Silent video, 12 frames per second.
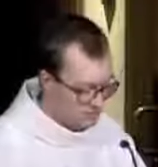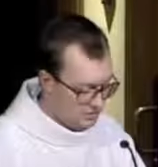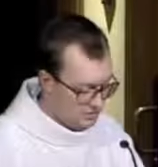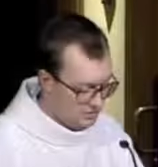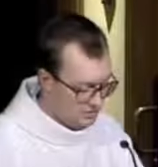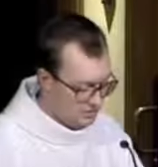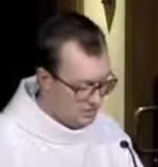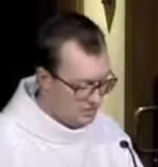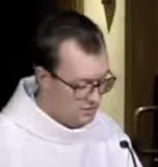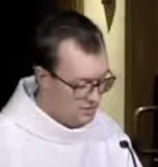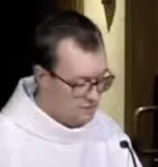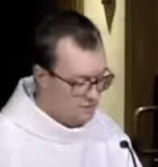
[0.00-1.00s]

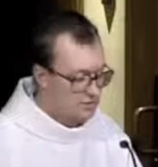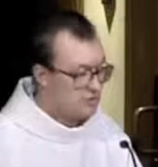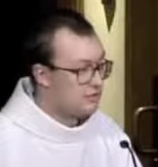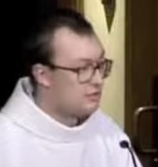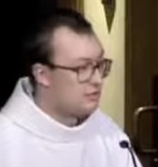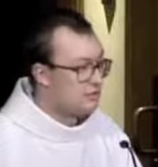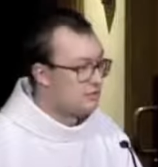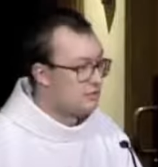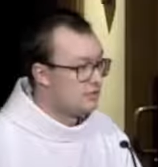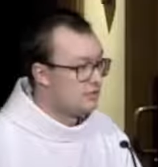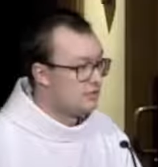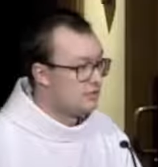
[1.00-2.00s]

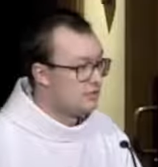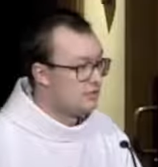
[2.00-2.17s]
Nothing is said.